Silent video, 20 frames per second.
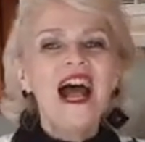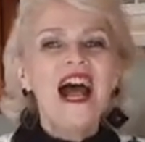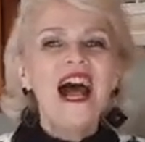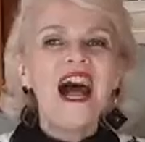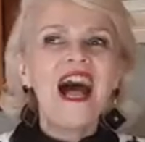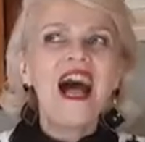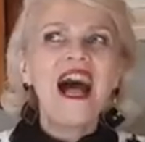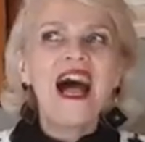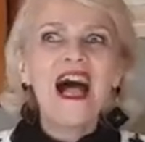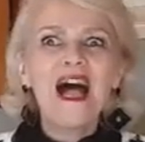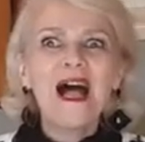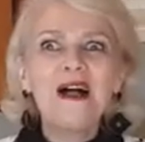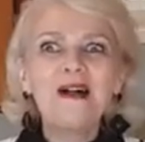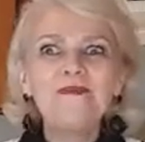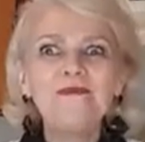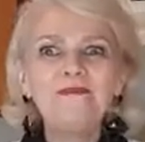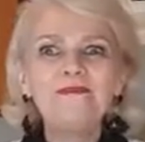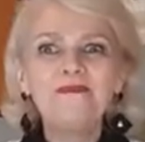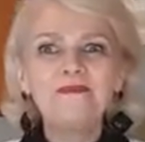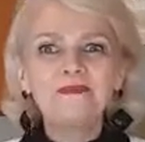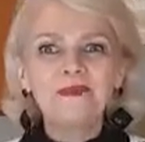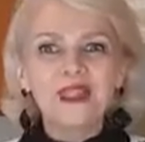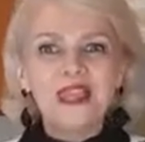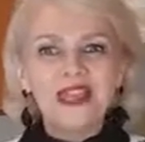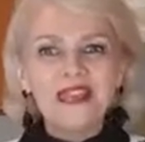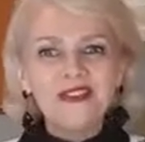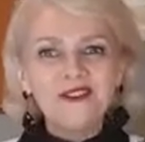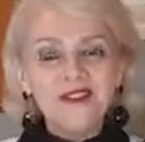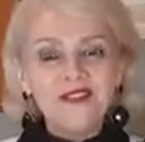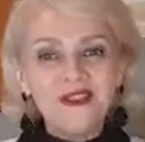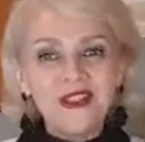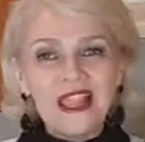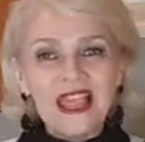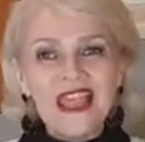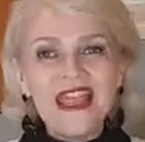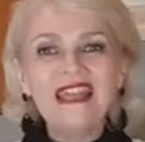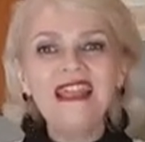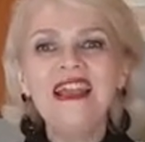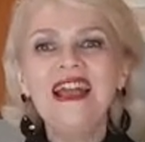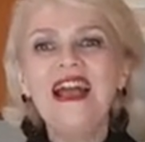And
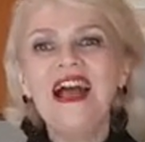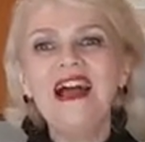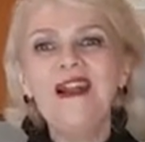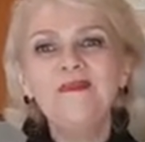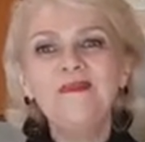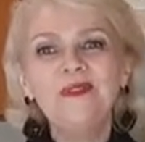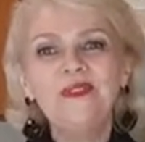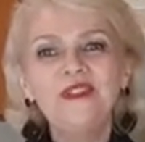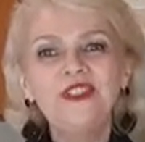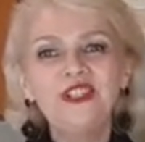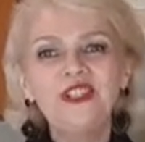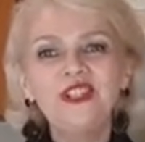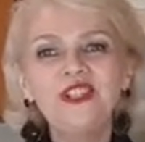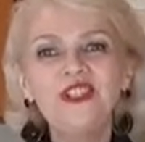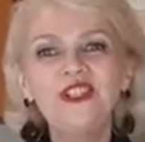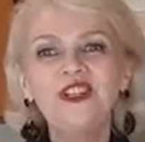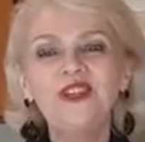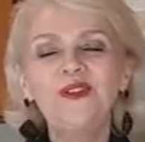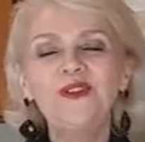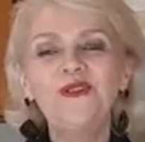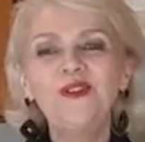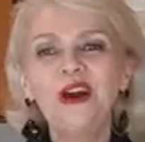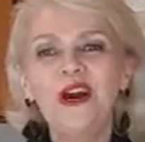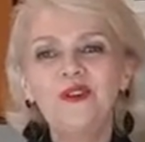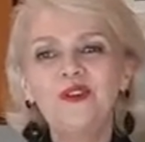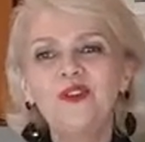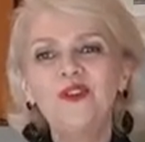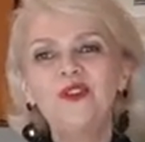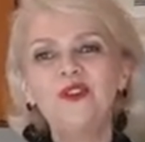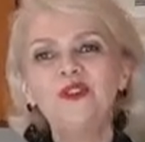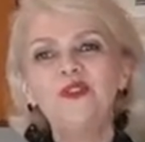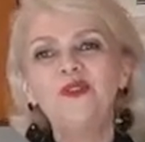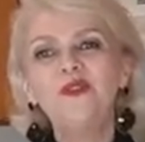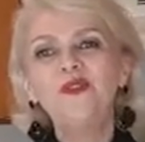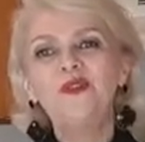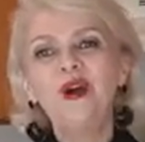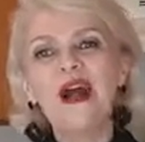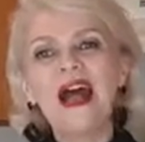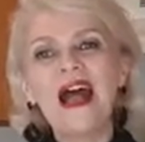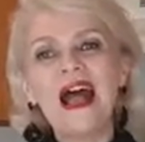today I'm teaching you how to
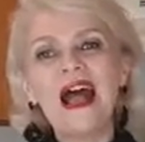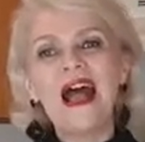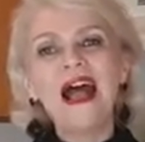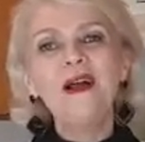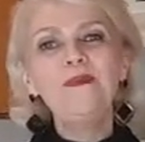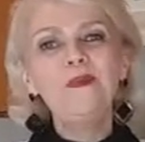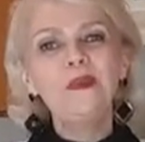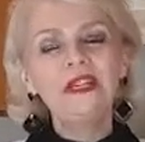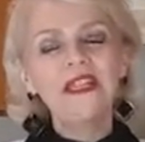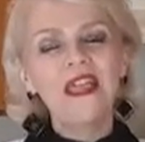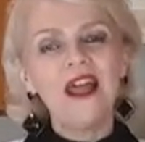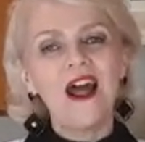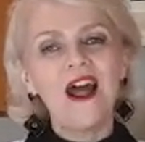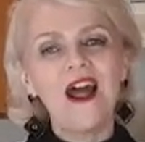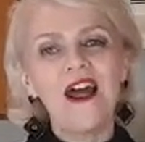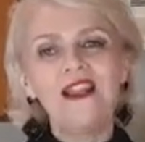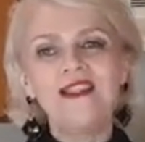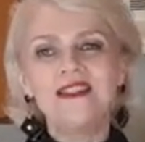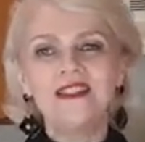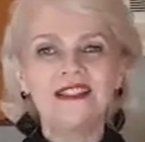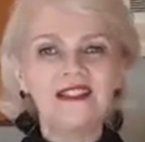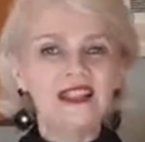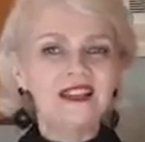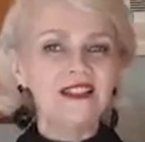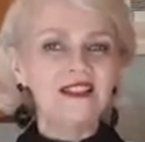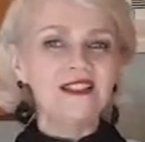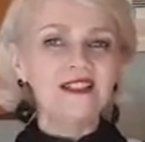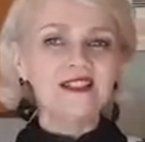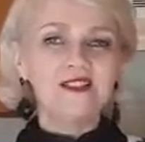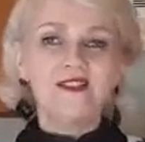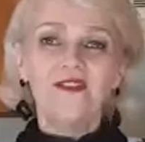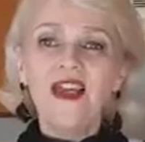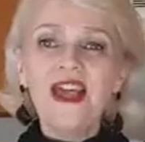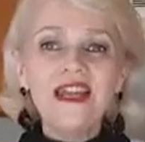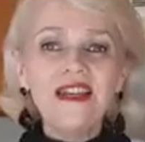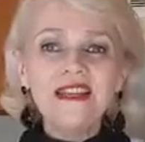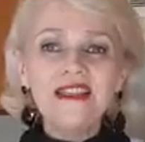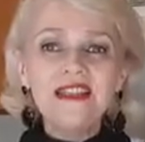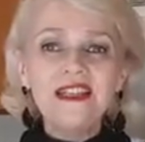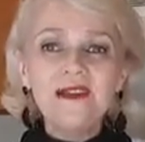do an appetizer that is
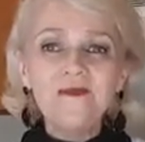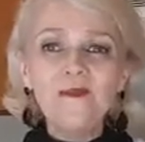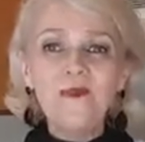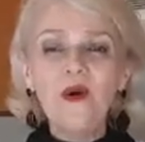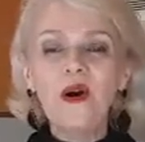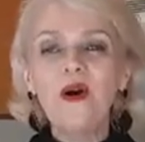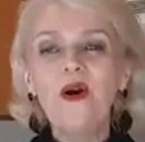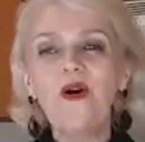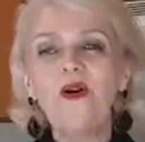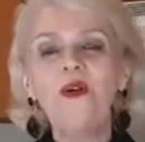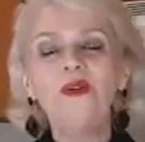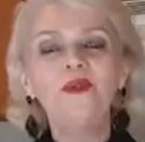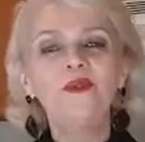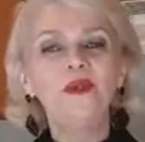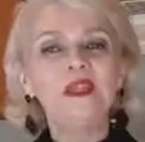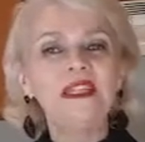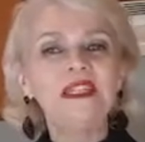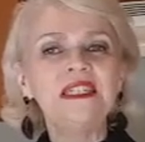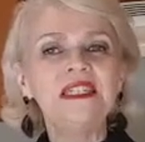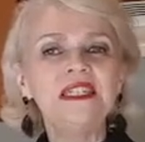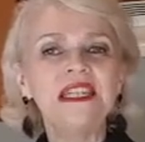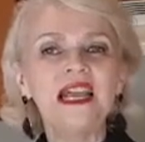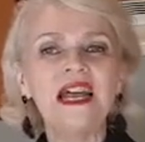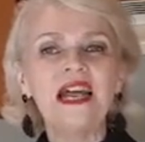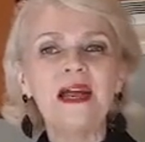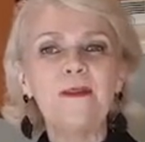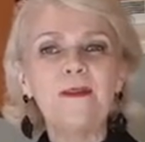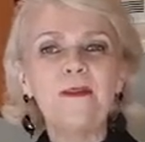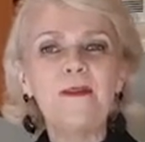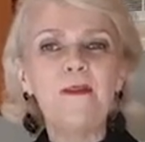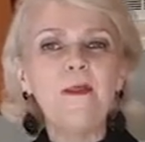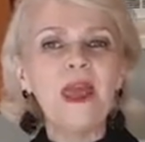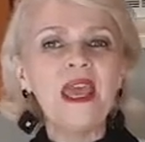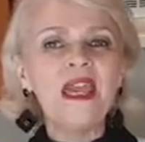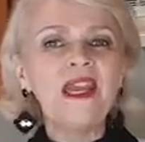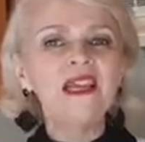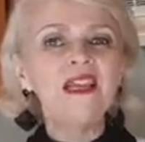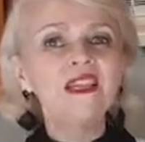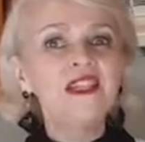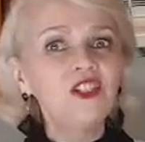very simple. It's a
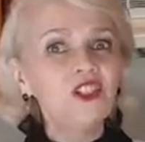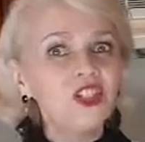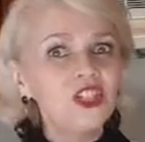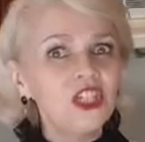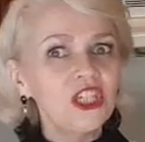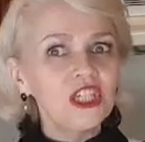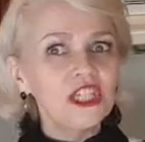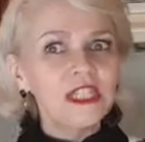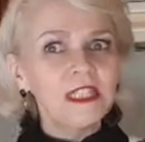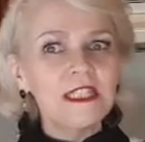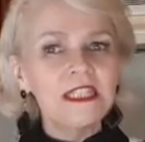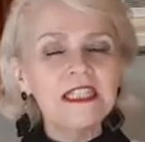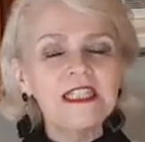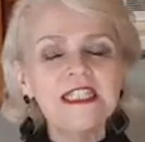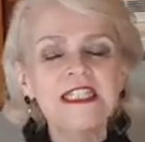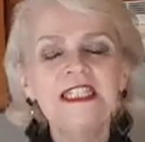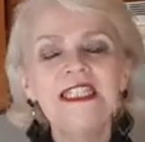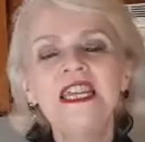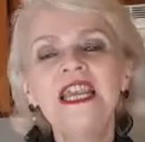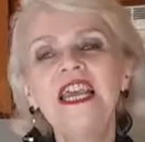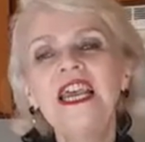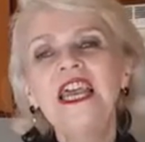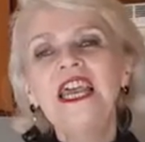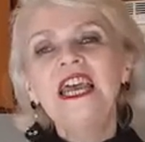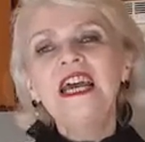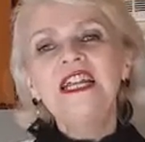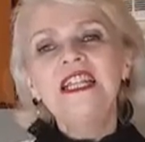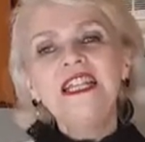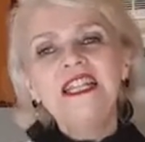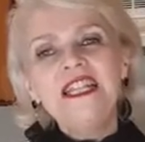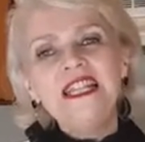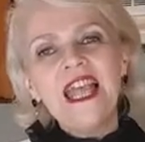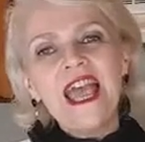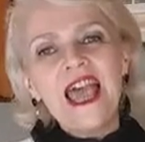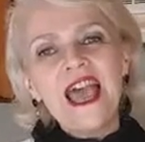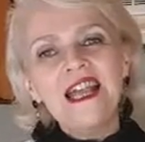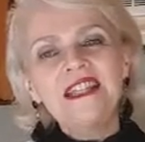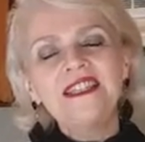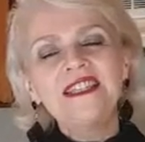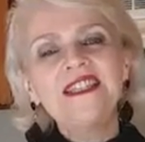baked cheese
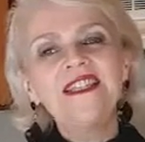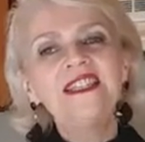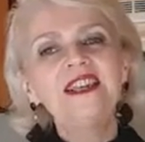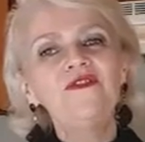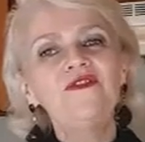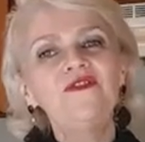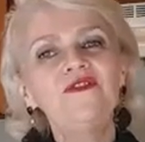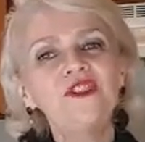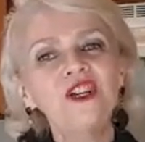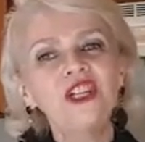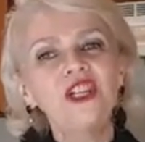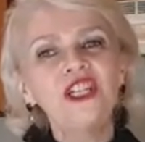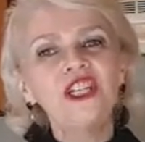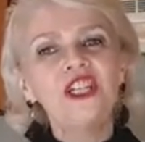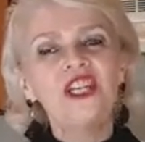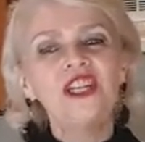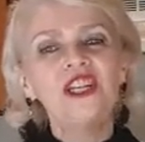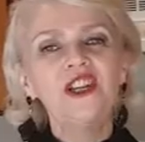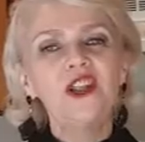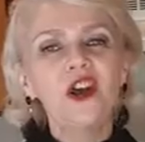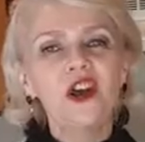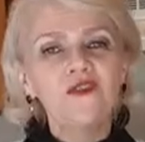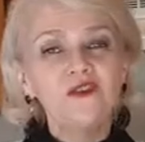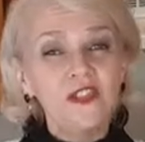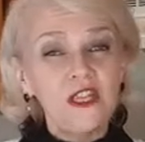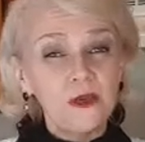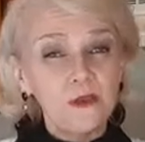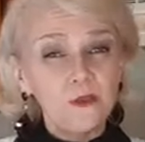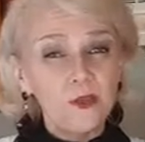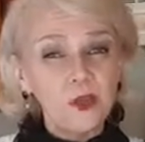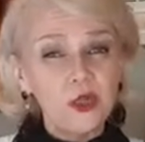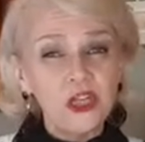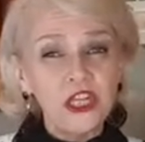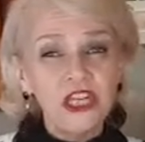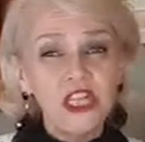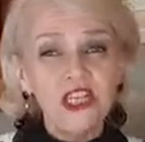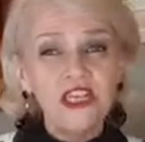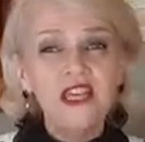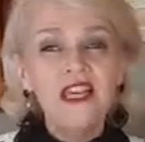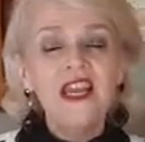that is a version of the
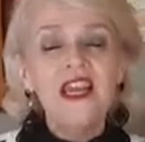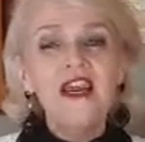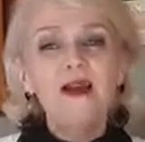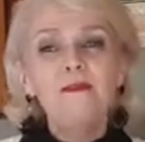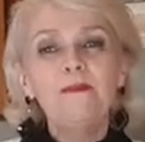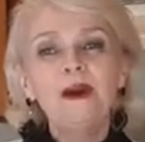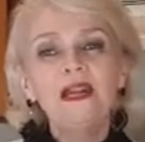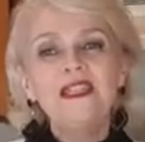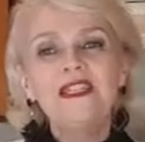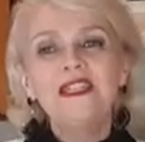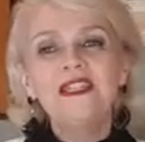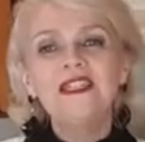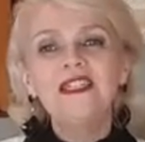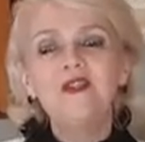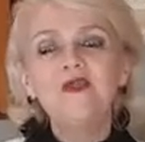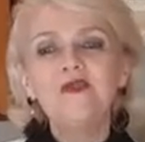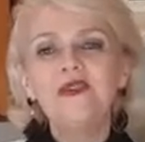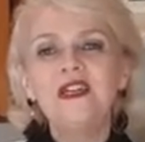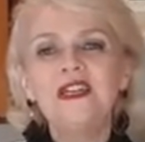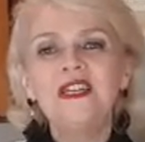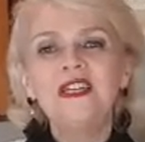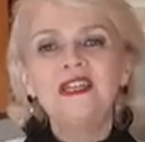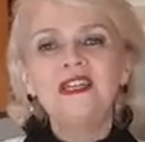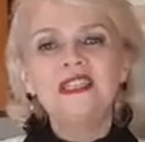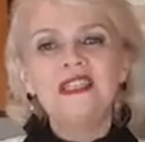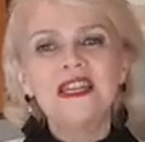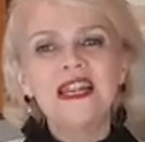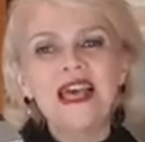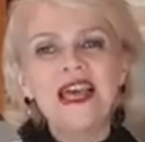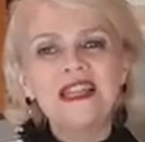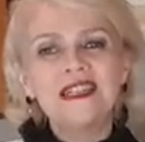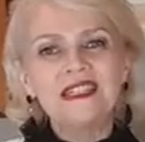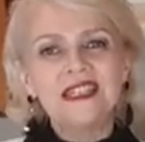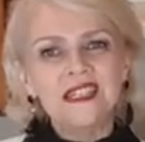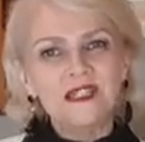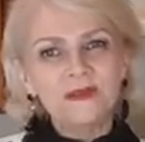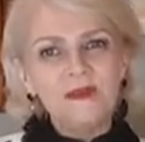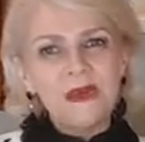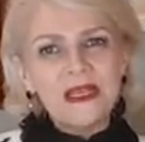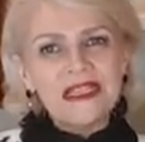brie, but this one is less
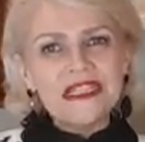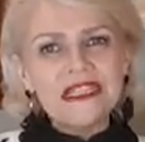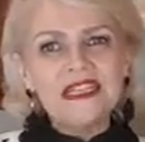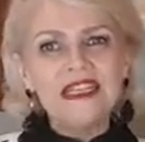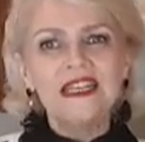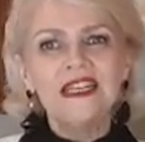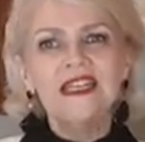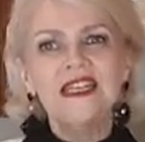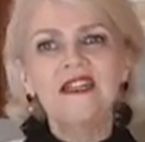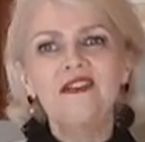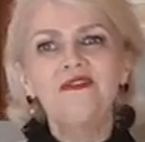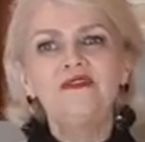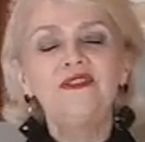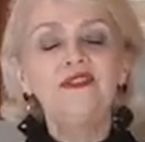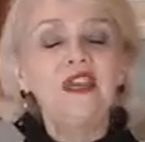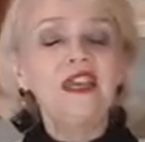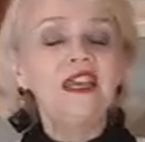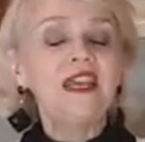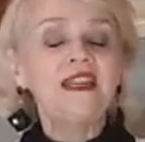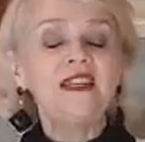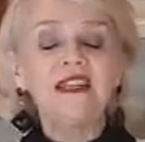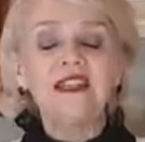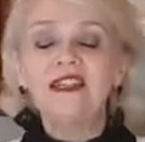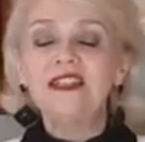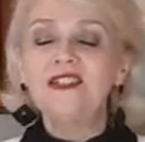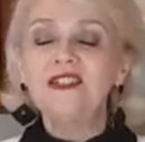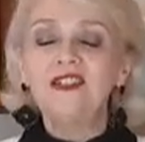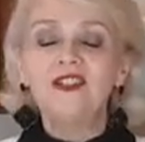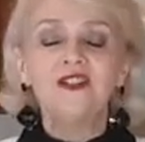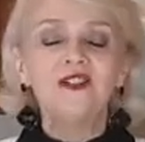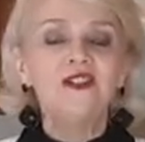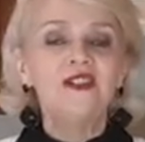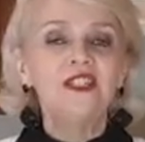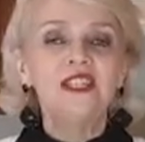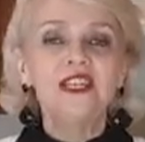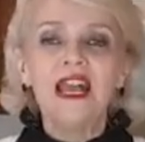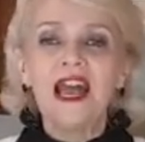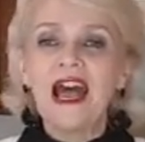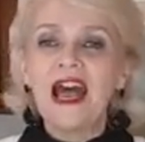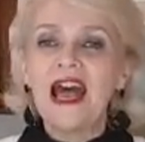expensive and is
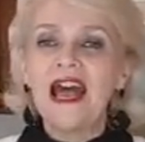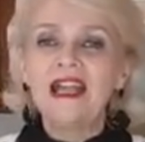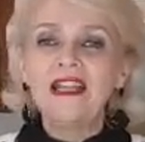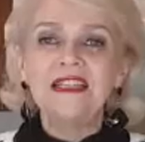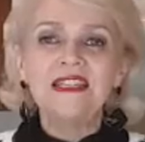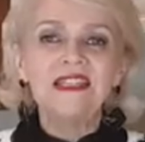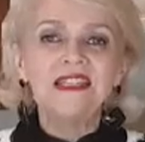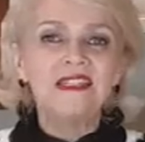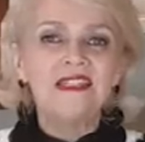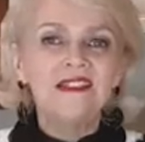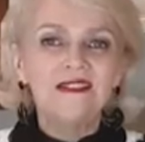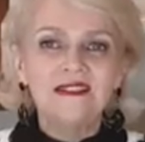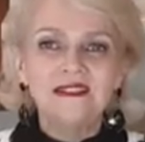good as